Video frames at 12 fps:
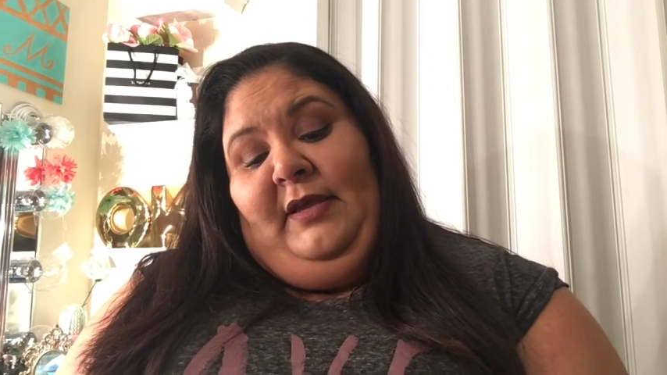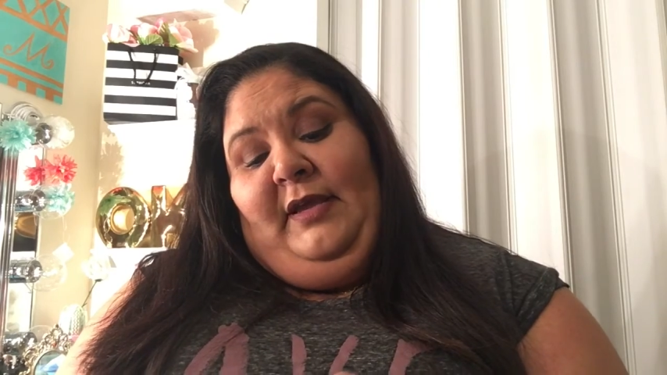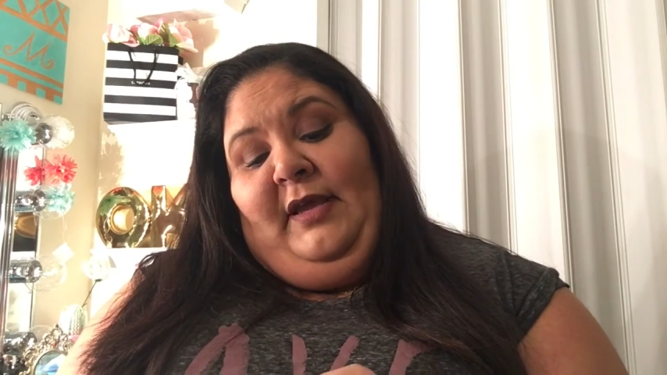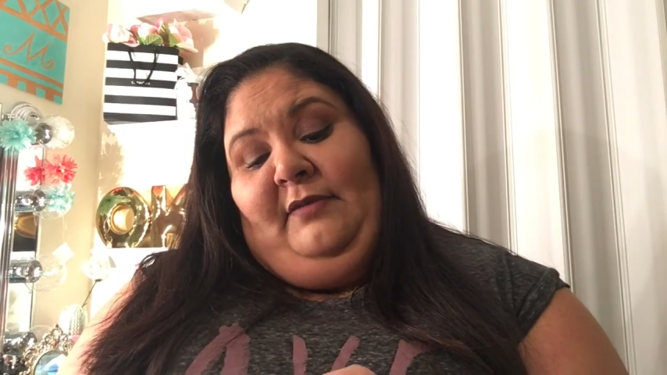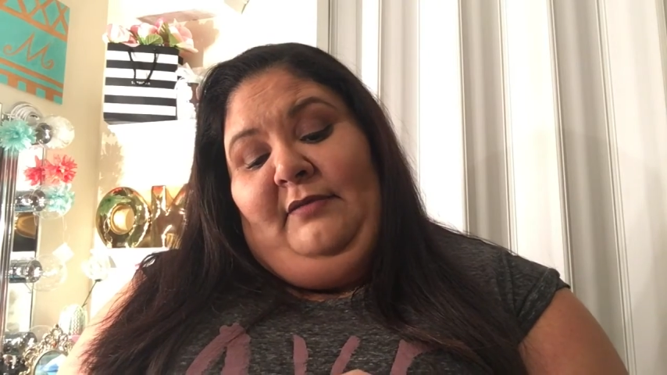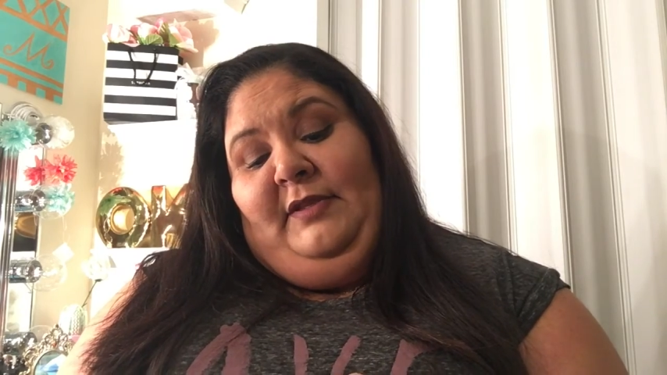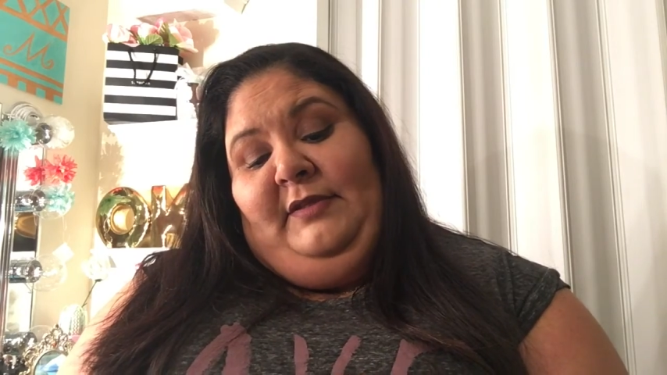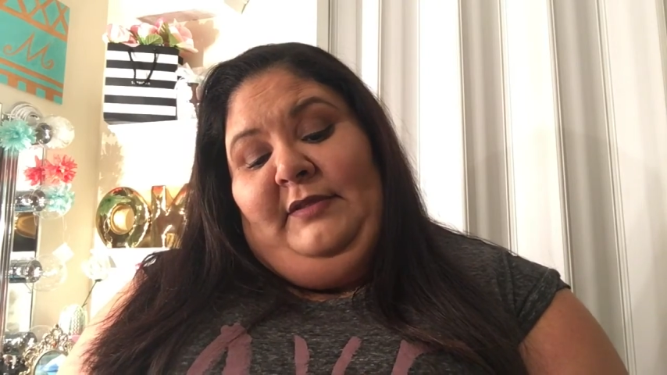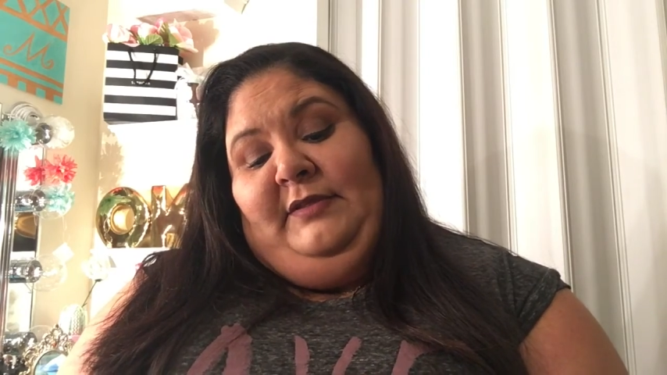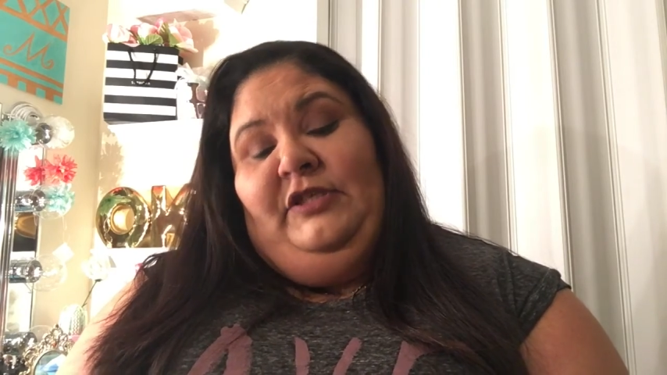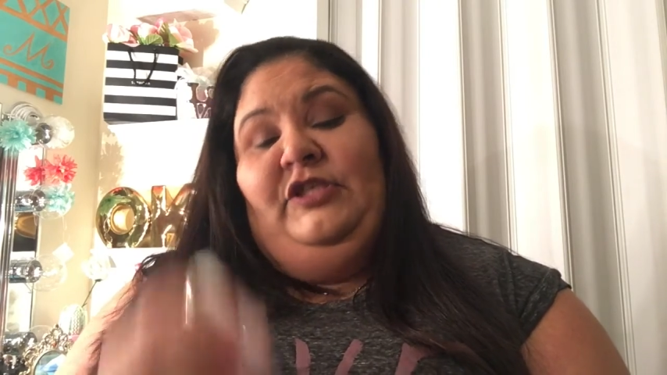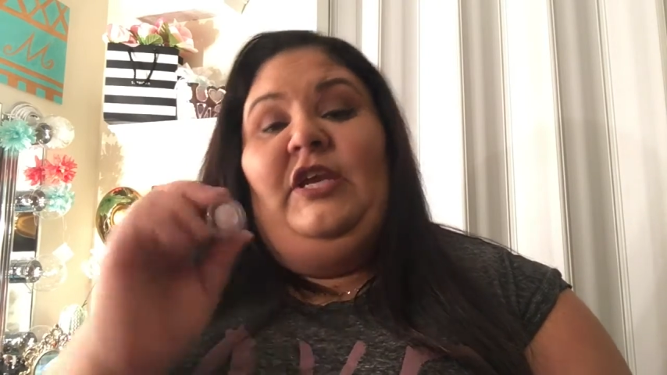Yeah, this
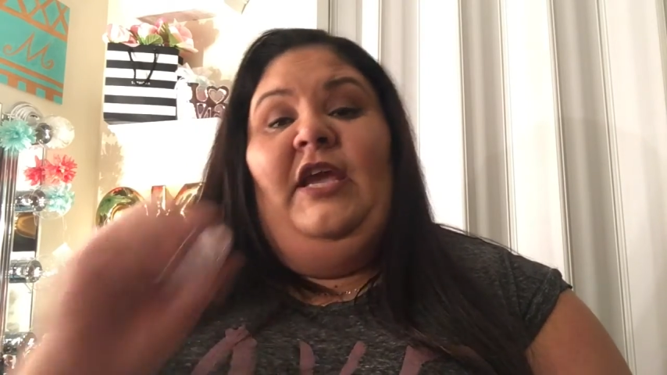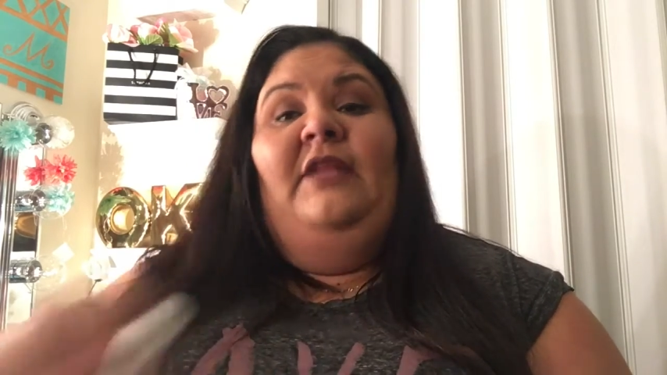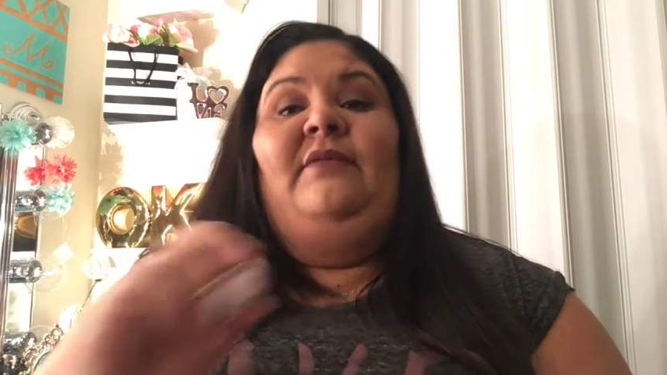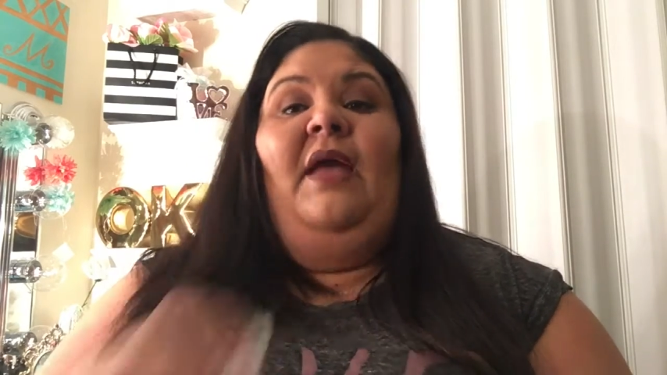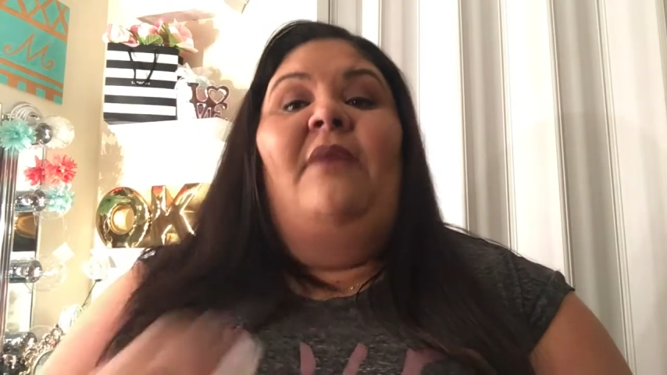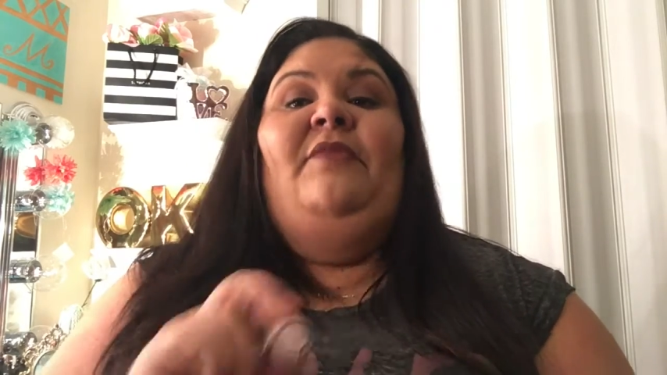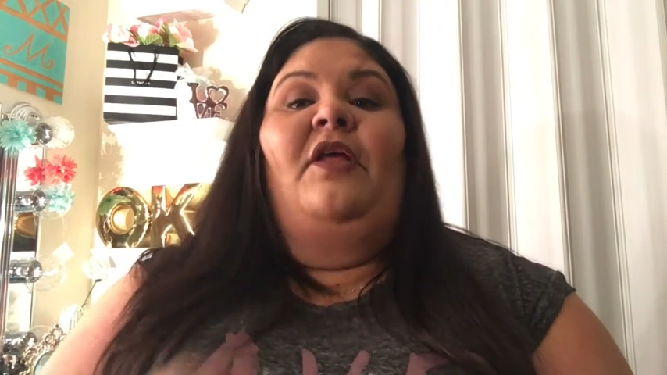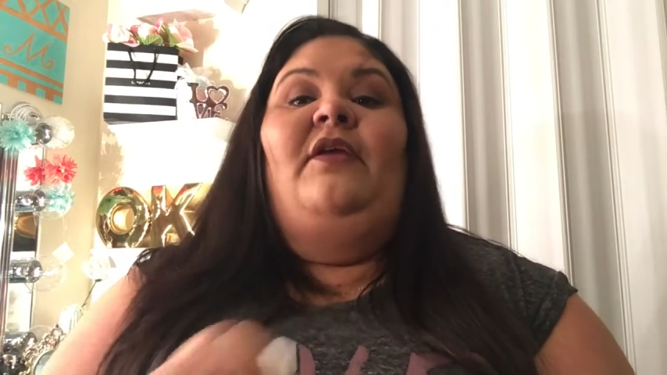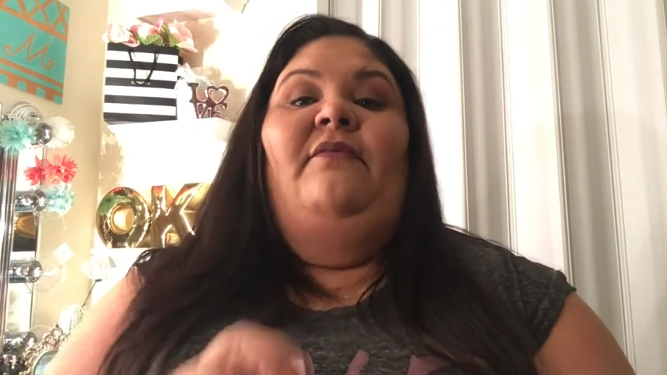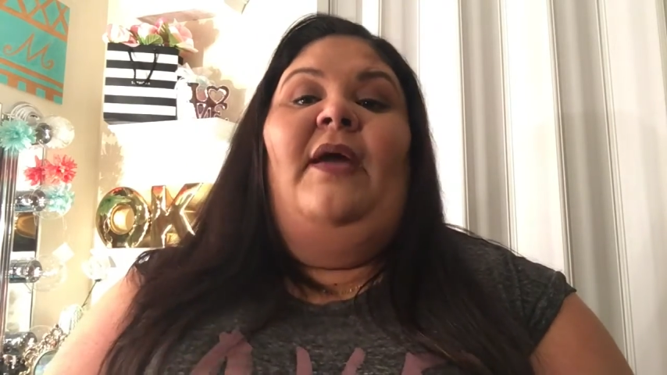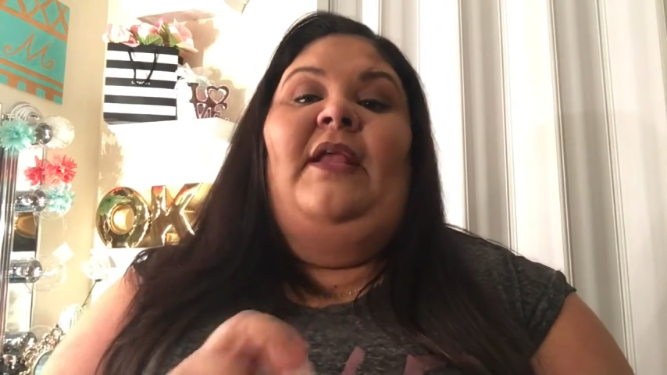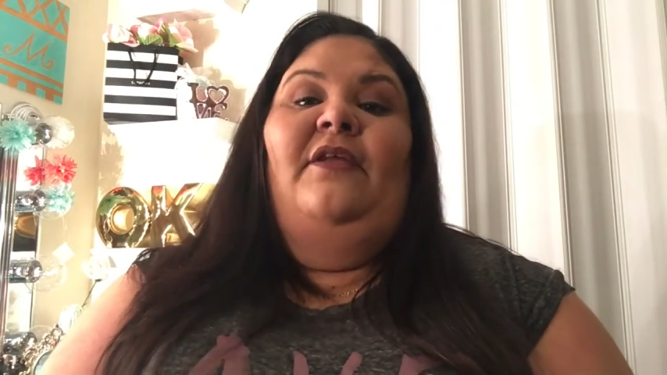is the shade I'm Not
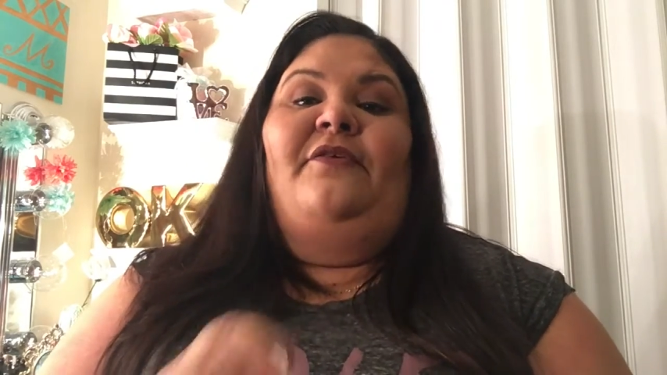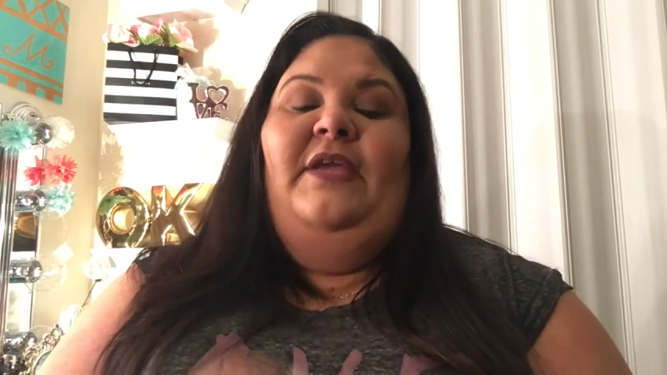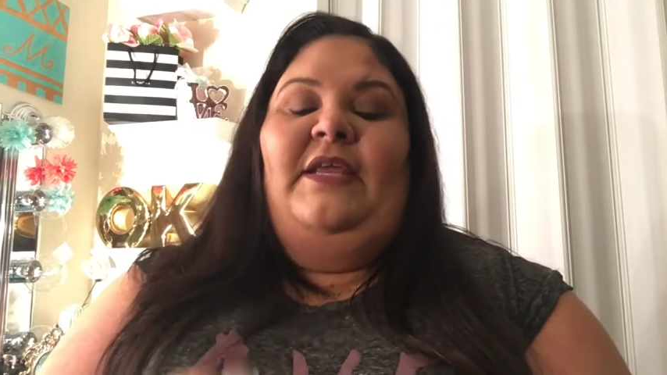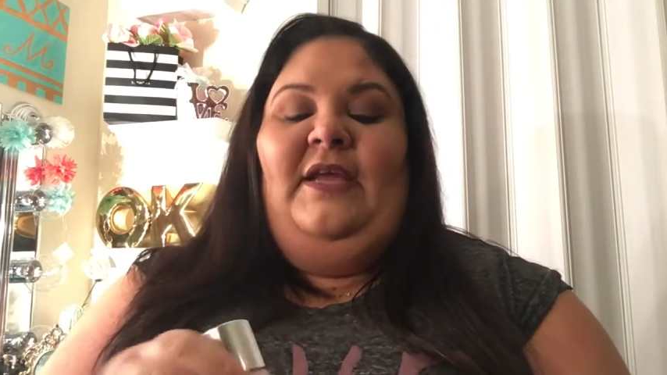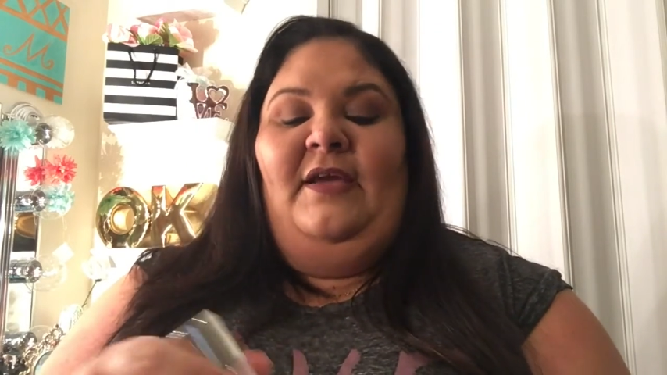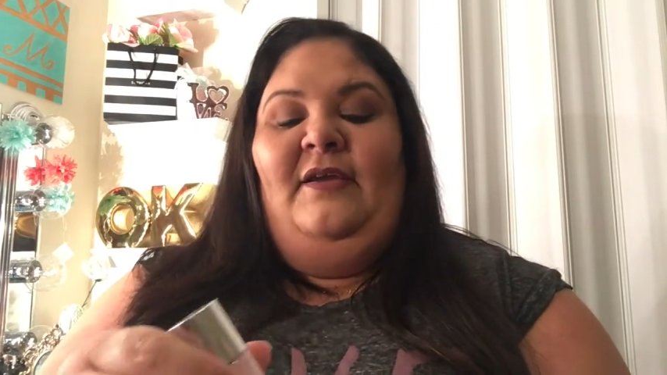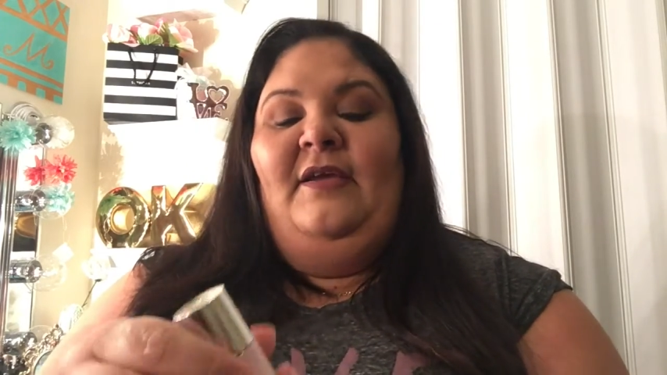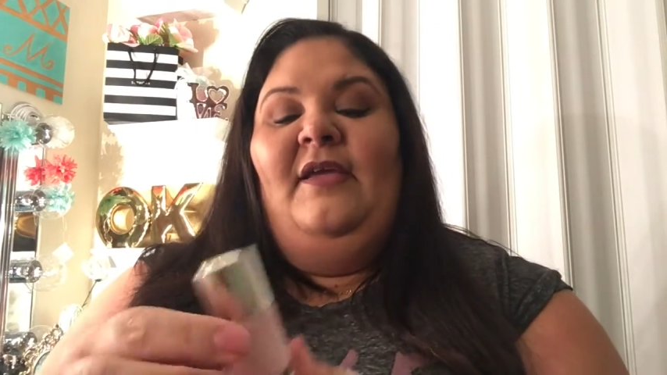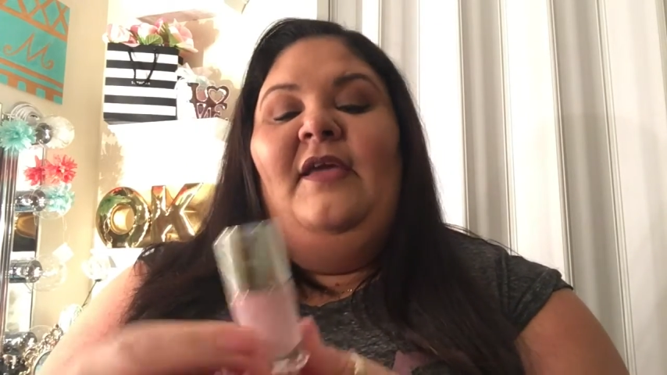a Ballerina.